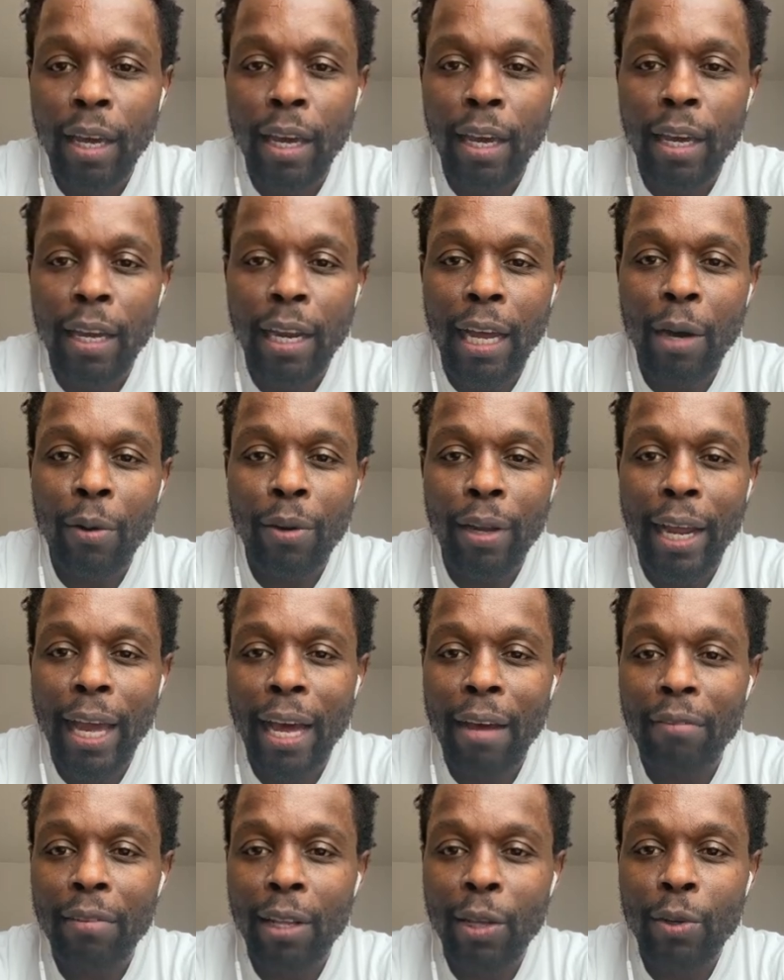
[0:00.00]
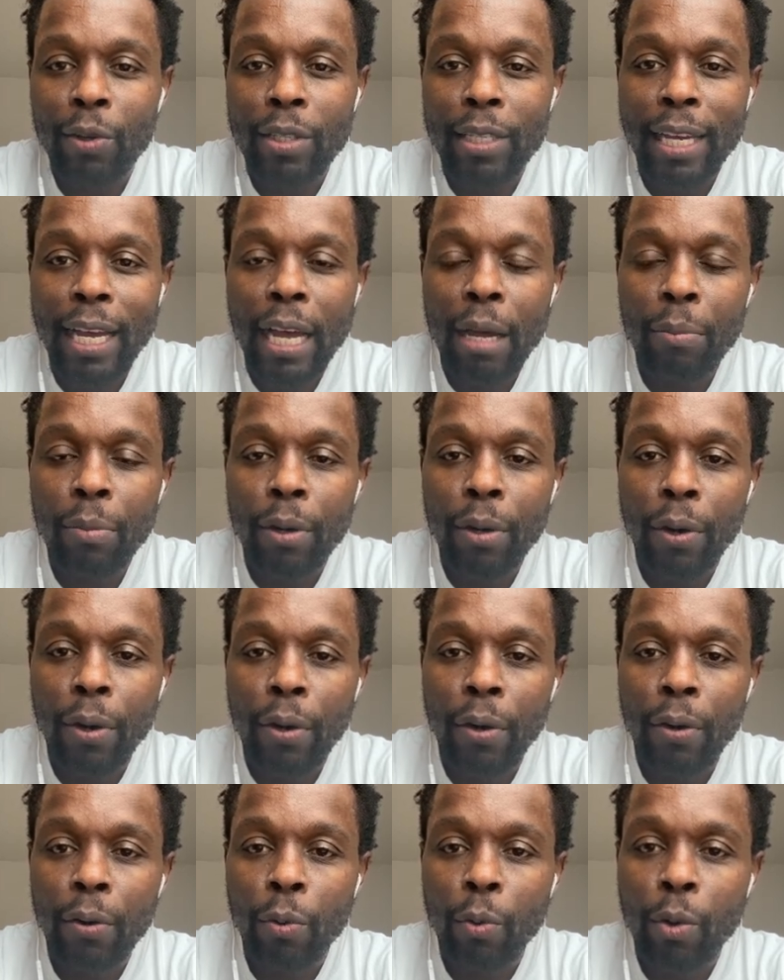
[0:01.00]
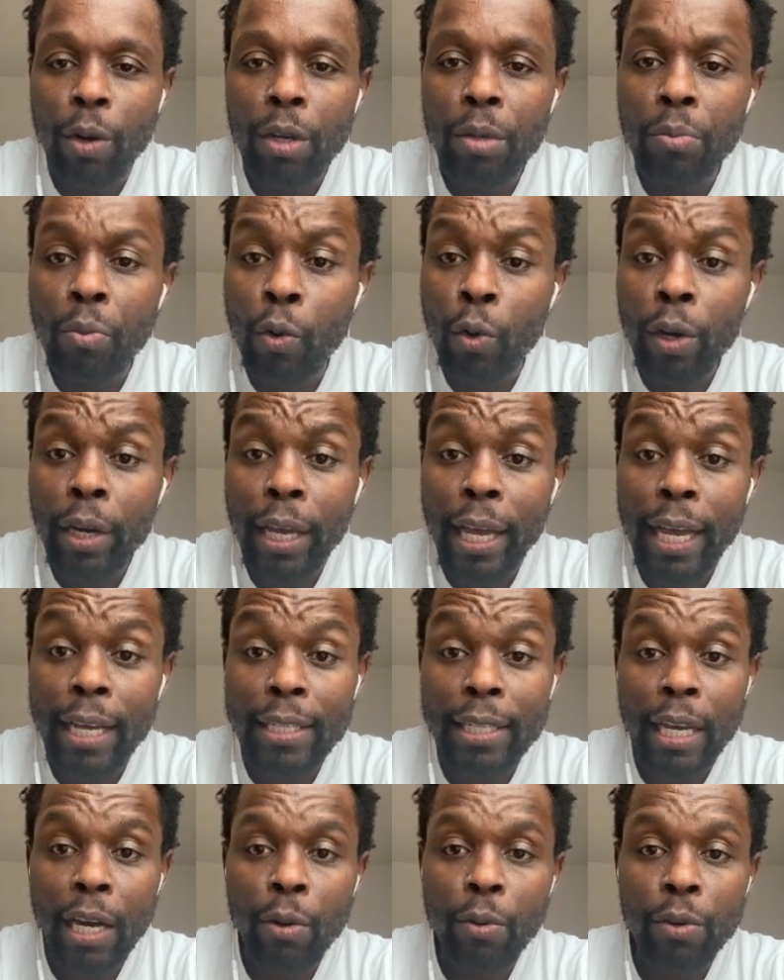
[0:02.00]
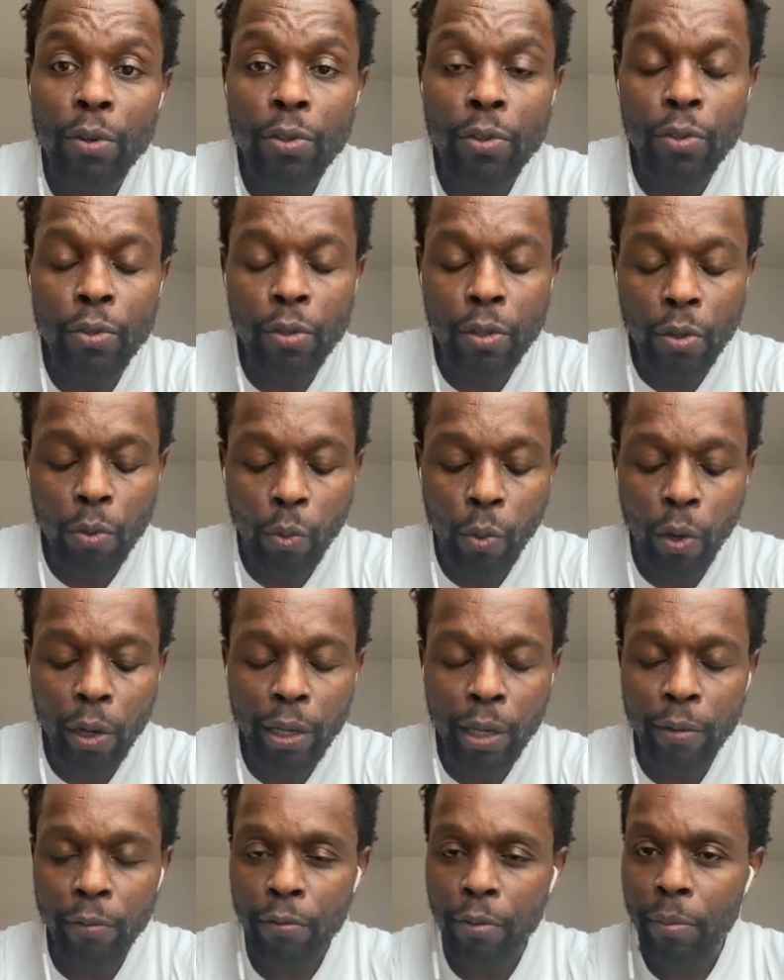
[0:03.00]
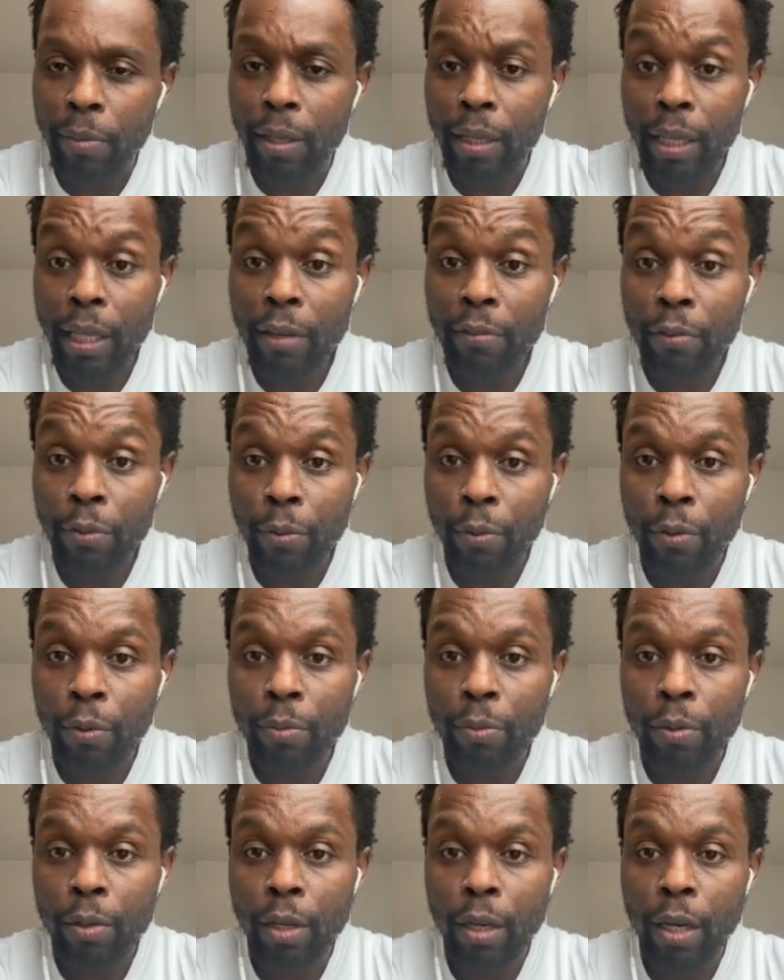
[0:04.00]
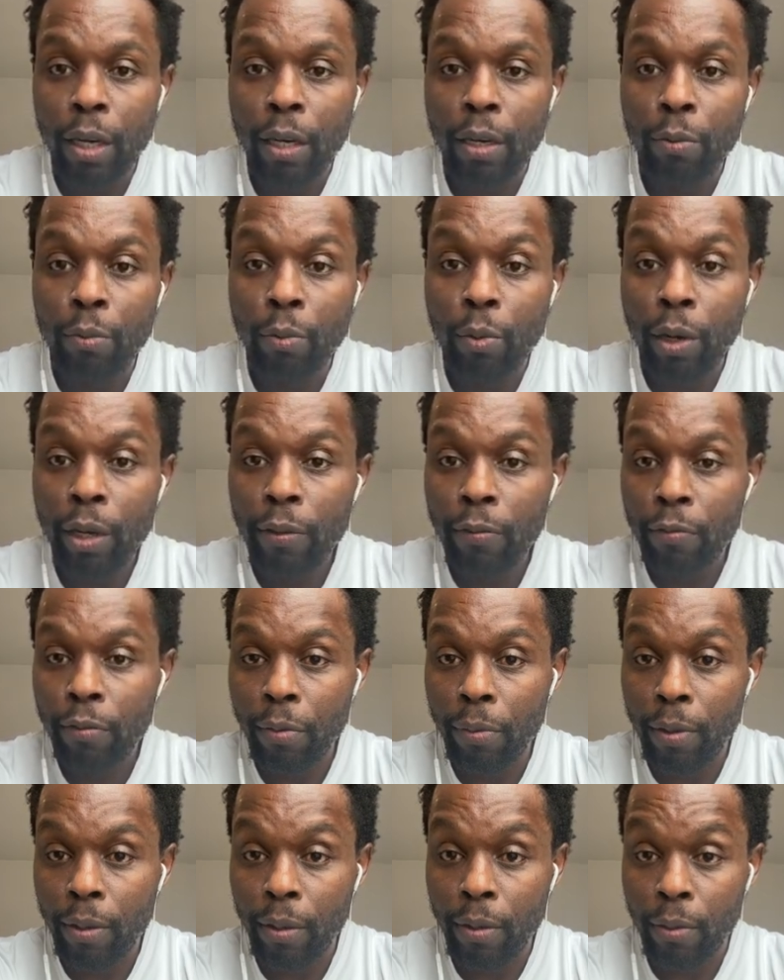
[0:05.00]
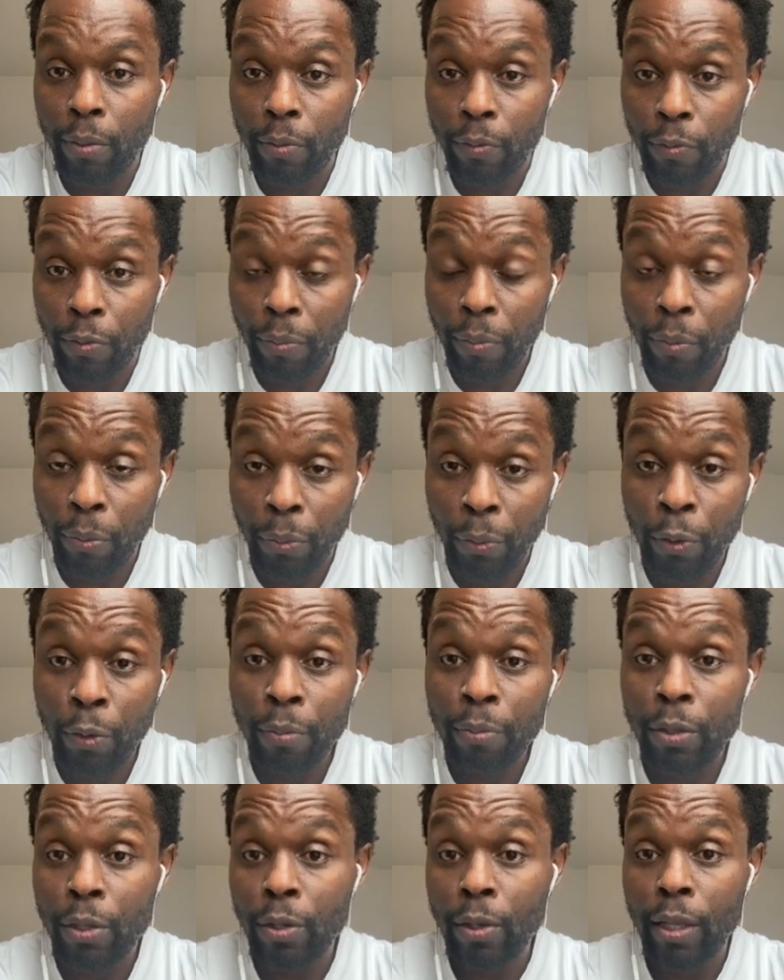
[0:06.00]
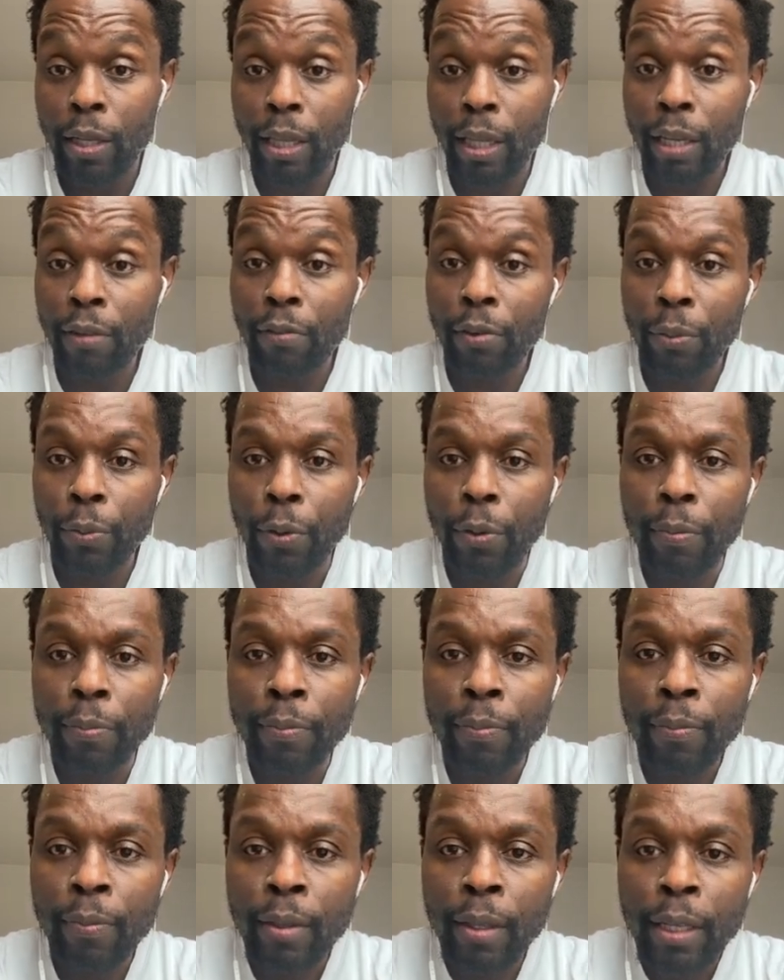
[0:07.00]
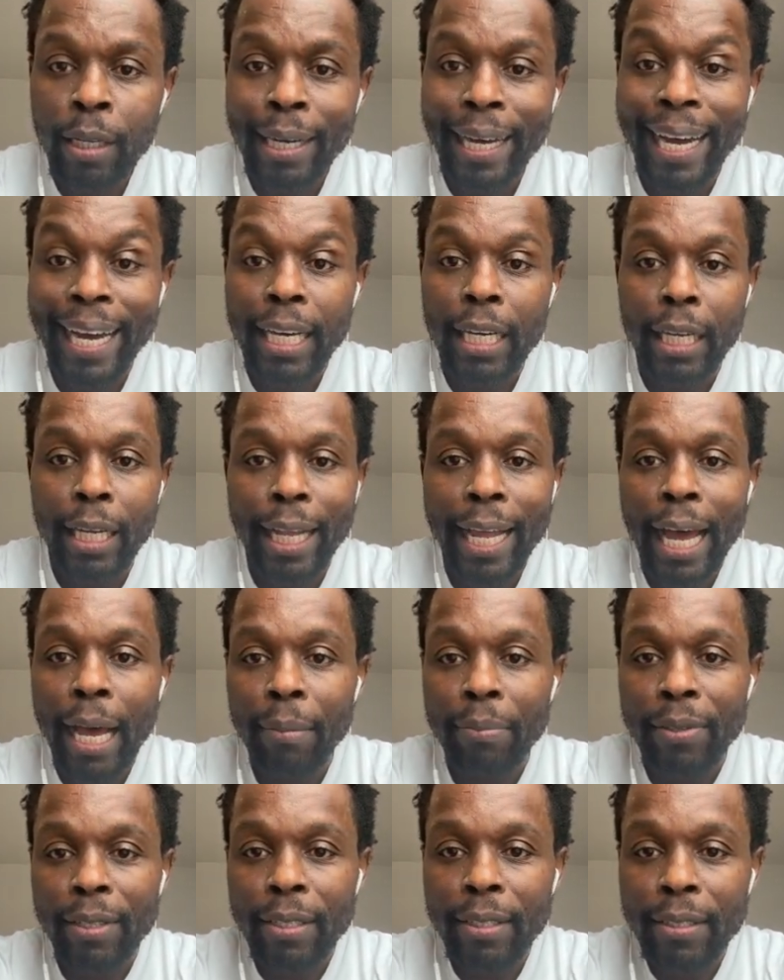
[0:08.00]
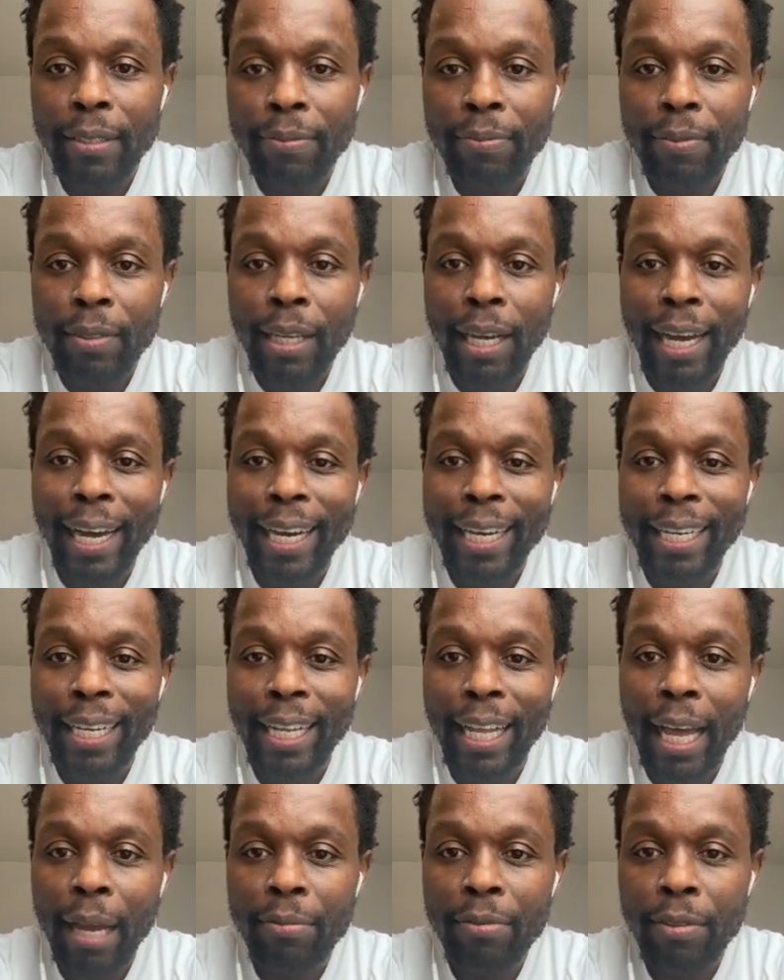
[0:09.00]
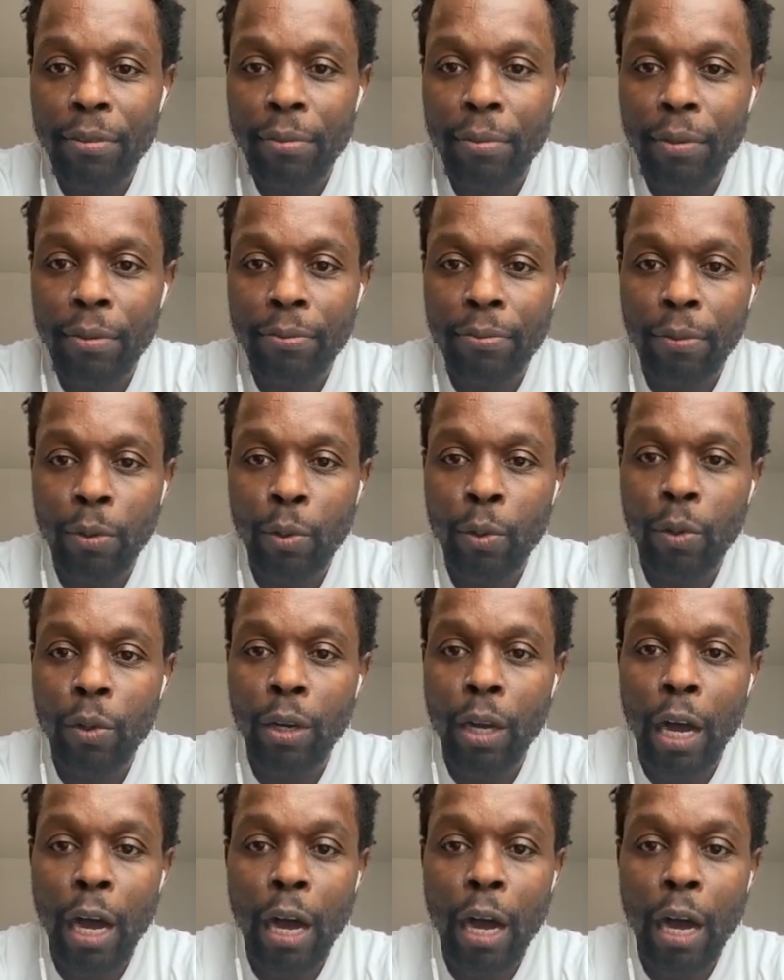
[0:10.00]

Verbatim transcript: and I would have little time with her. One morning, as I was working from the living room, uh, working from the from the room to the living room, I collapsed I collapsed from the floor,